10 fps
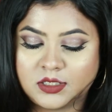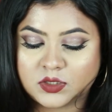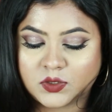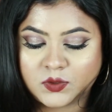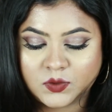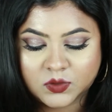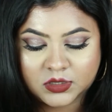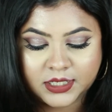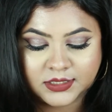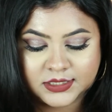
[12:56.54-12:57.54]
So
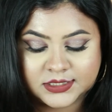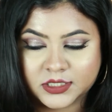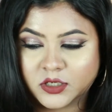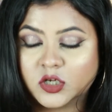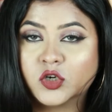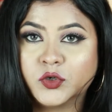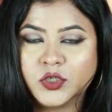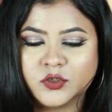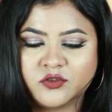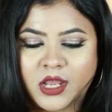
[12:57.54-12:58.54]
that is
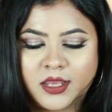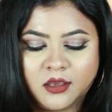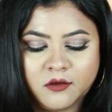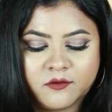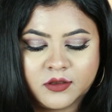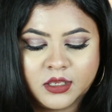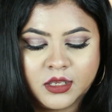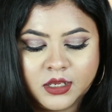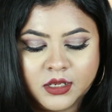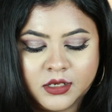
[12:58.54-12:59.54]
Rodeo Dry.
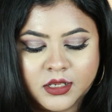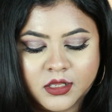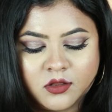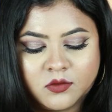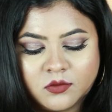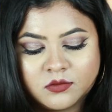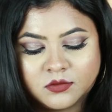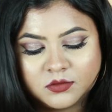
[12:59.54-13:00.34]
Now